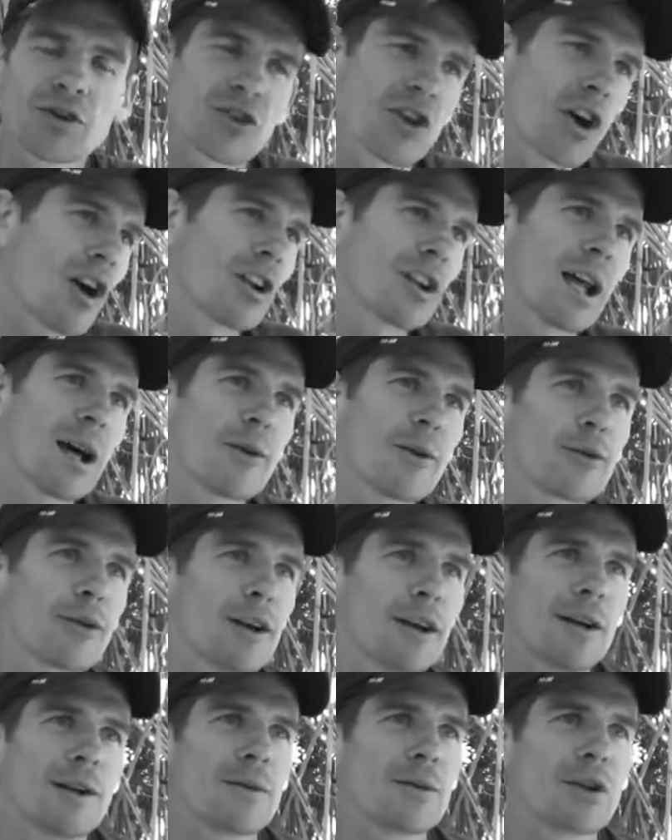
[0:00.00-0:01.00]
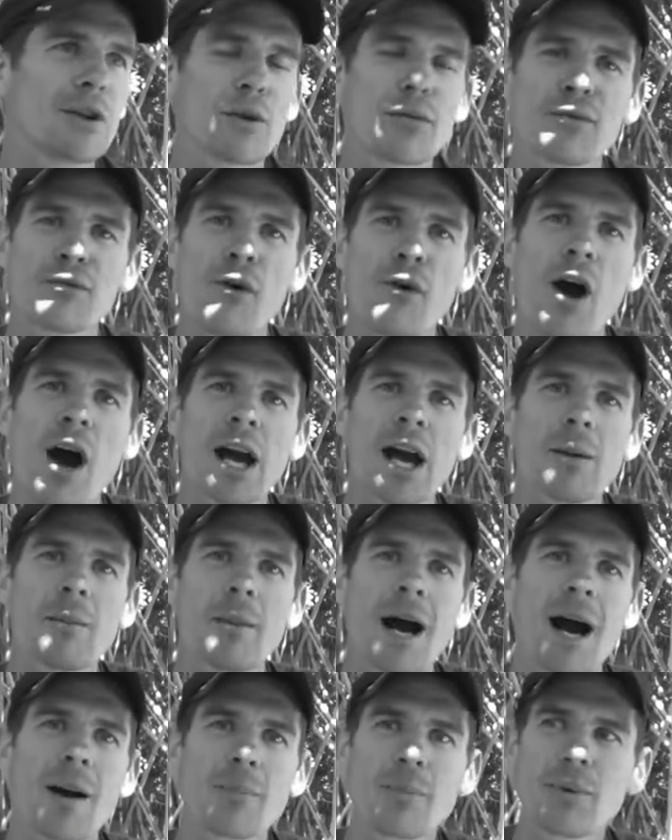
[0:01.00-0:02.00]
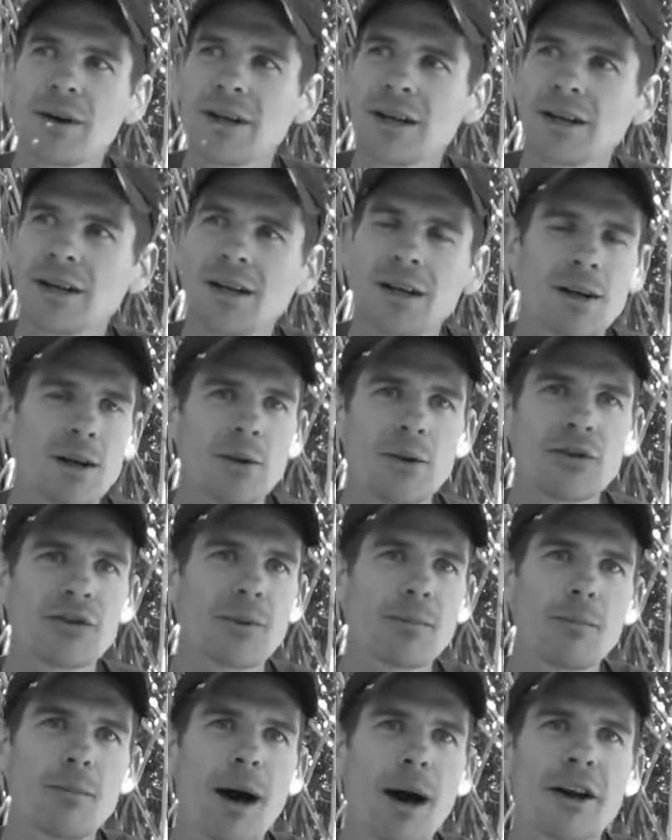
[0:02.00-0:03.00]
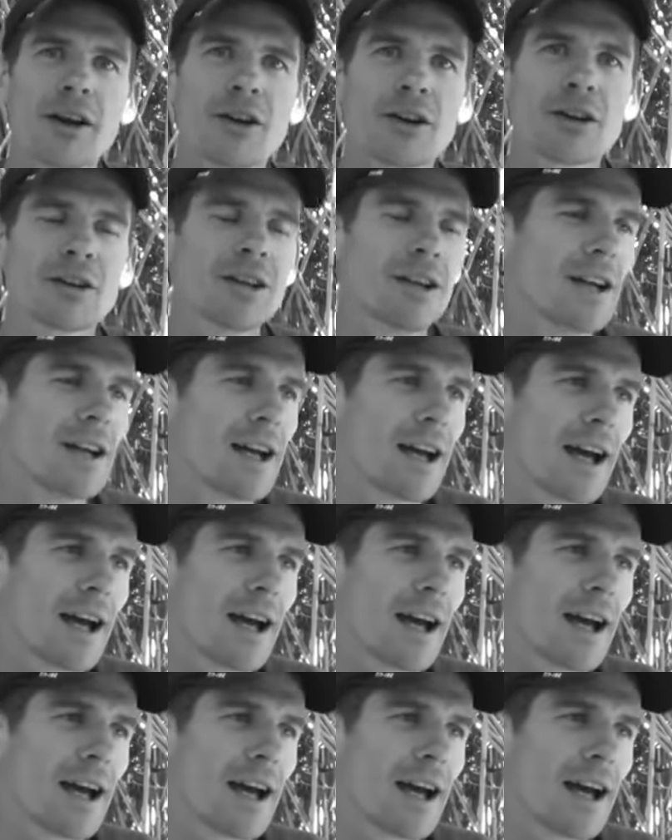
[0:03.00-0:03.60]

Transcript: She said, "Oh, I love, you know, frying them up and some butter